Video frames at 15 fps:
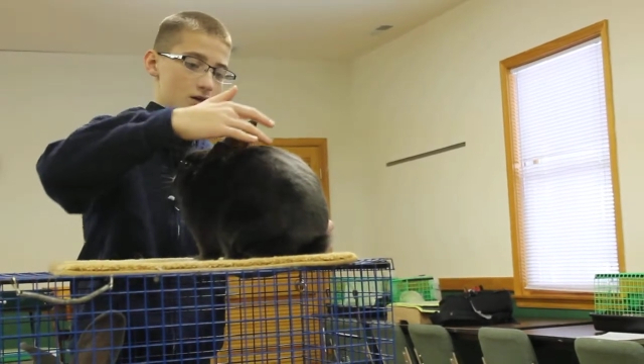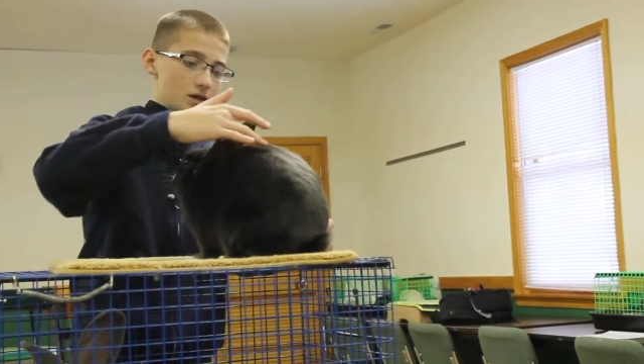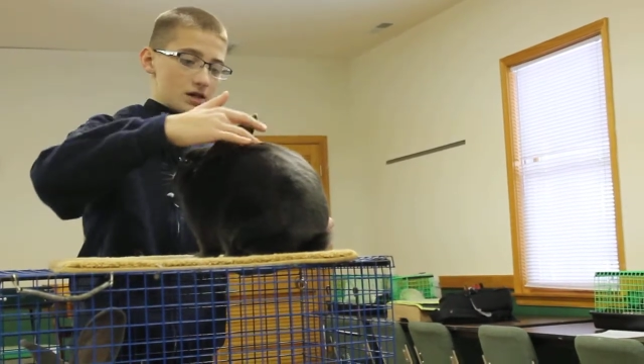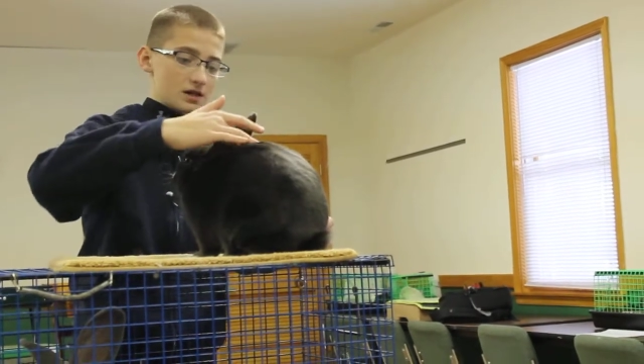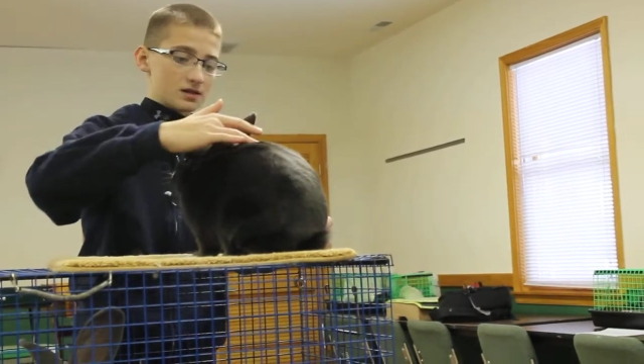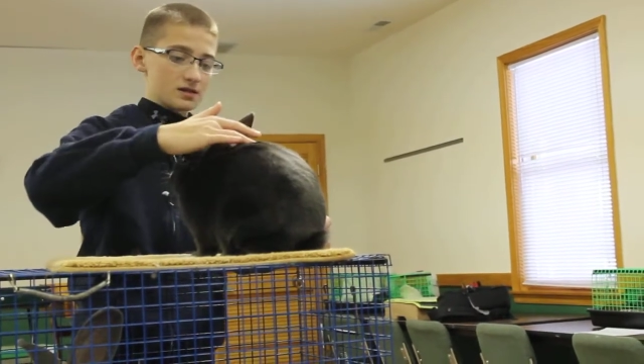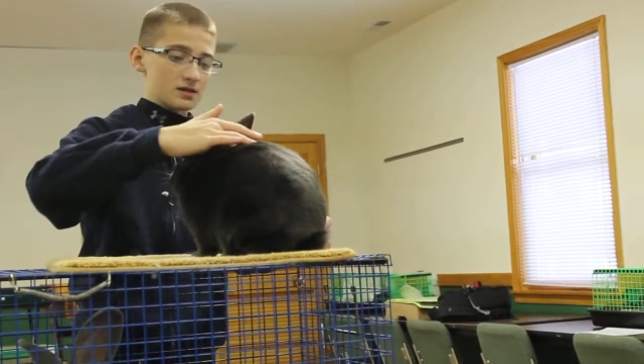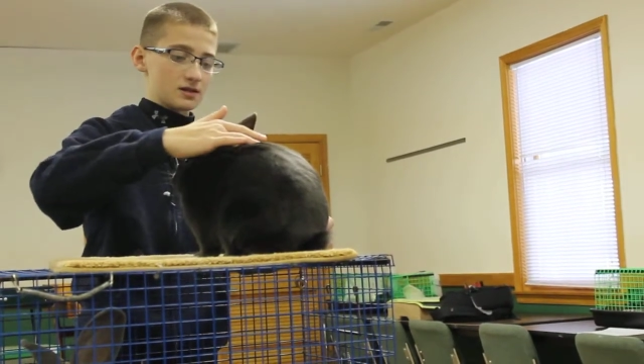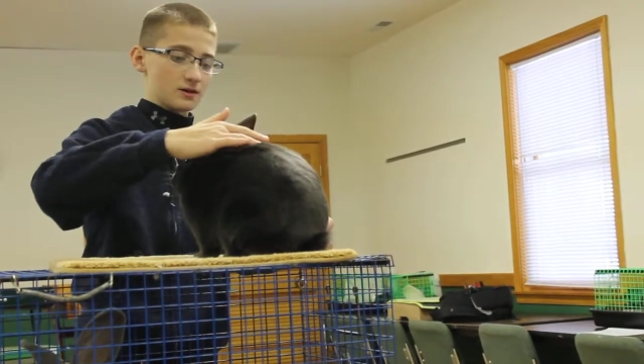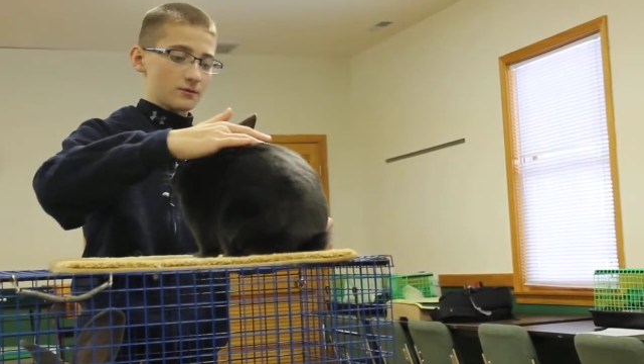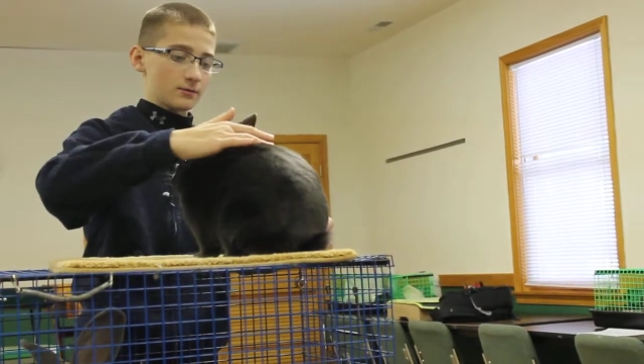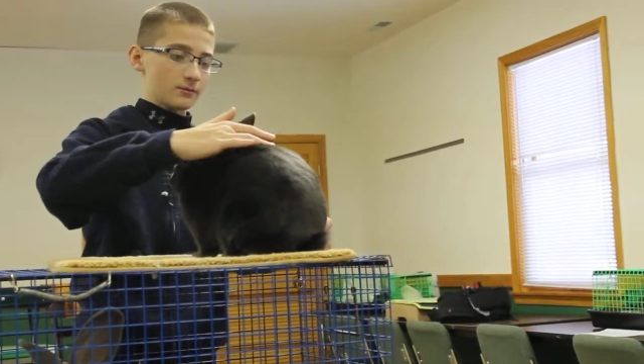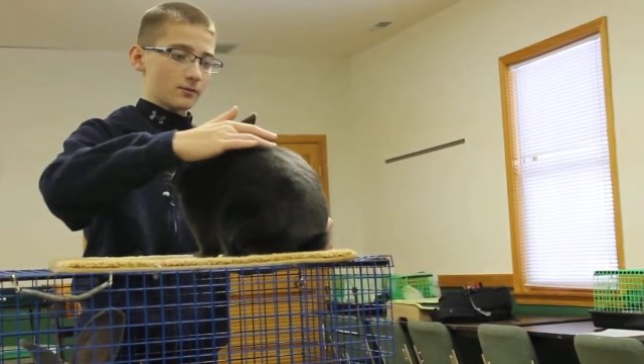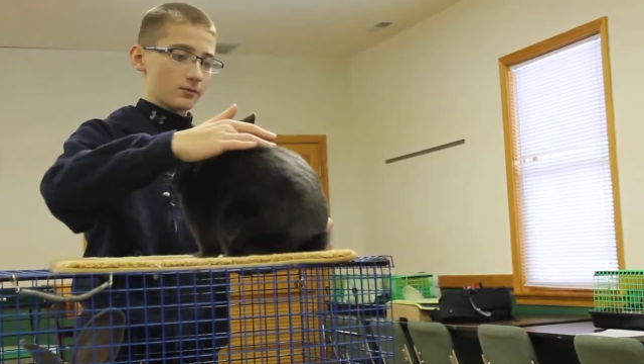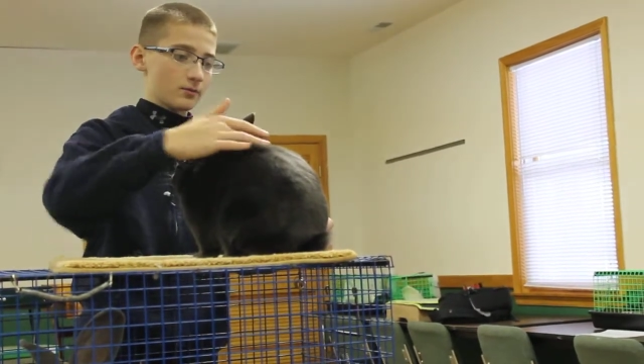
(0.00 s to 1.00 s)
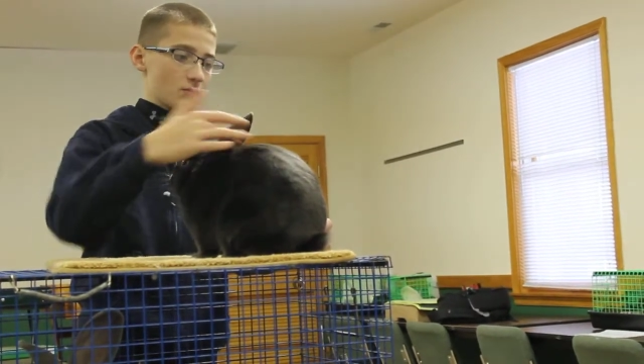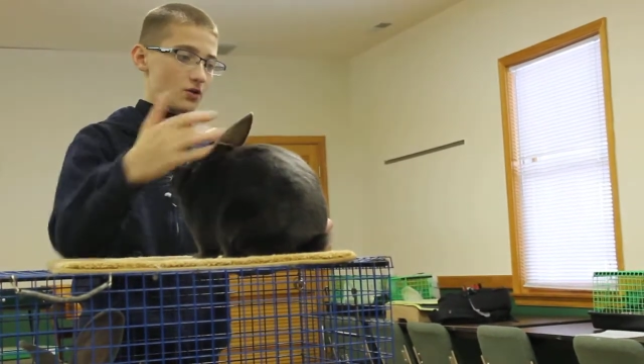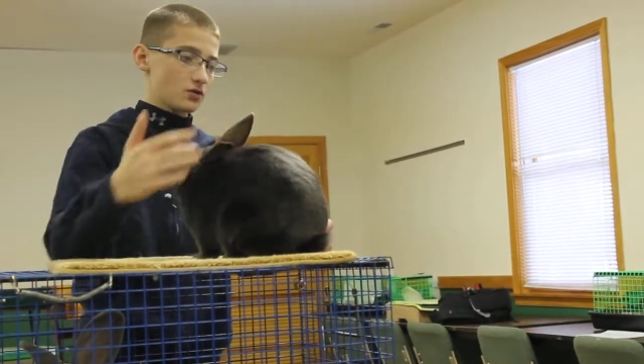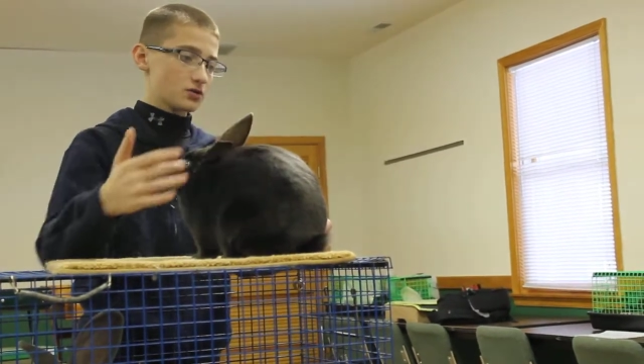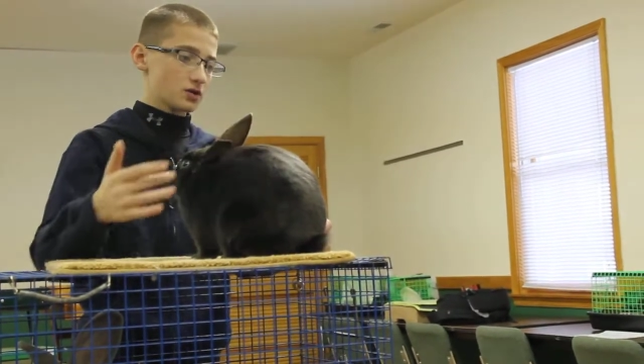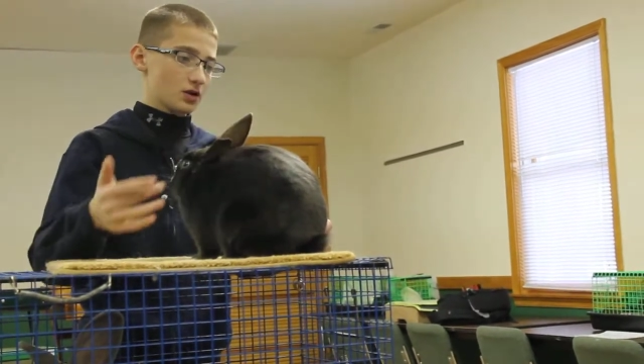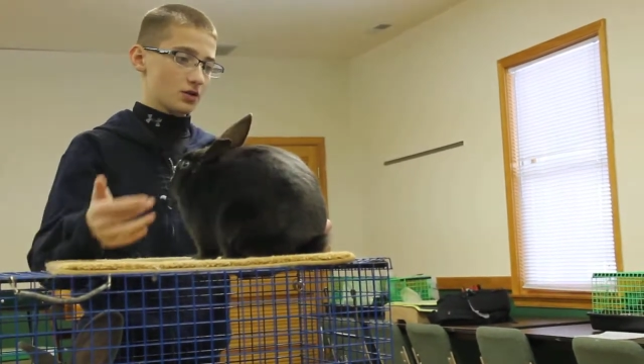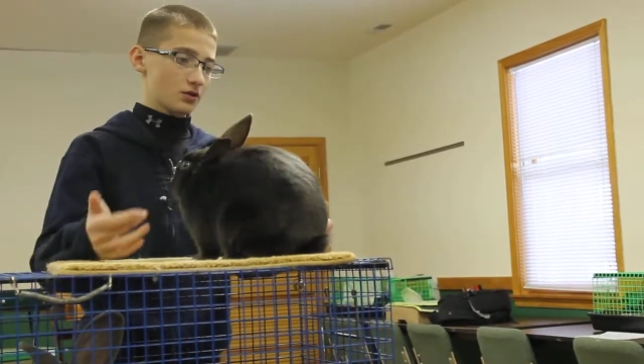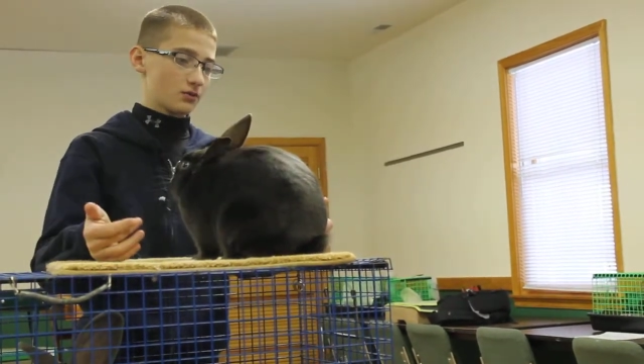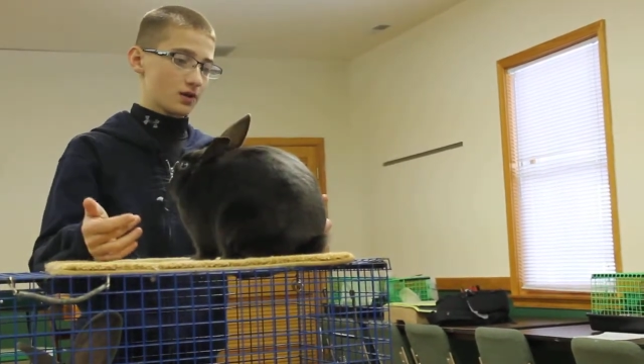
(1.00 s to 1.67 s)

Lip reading: It's different from most other